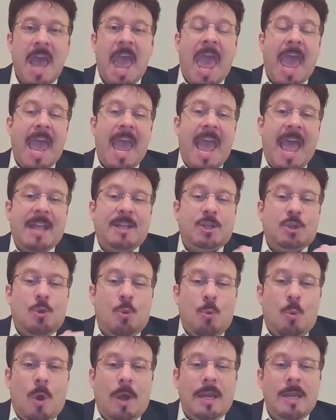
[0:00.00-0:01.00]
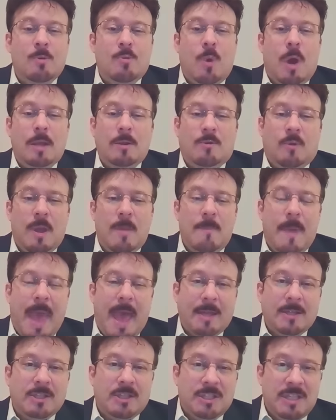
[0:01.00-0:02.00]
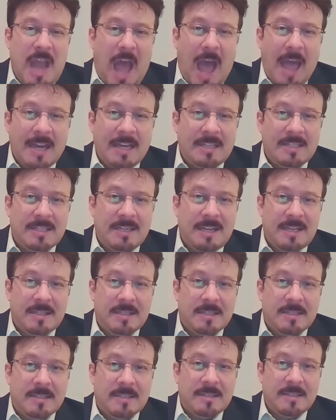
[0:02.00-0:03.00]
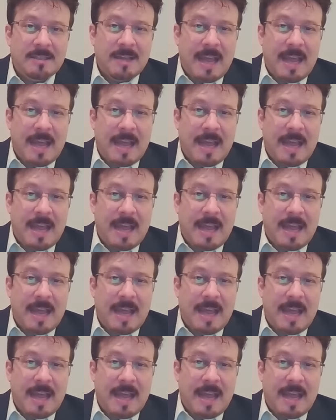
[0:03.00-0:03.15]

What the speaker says: He had 21 rebounds, 9 assists,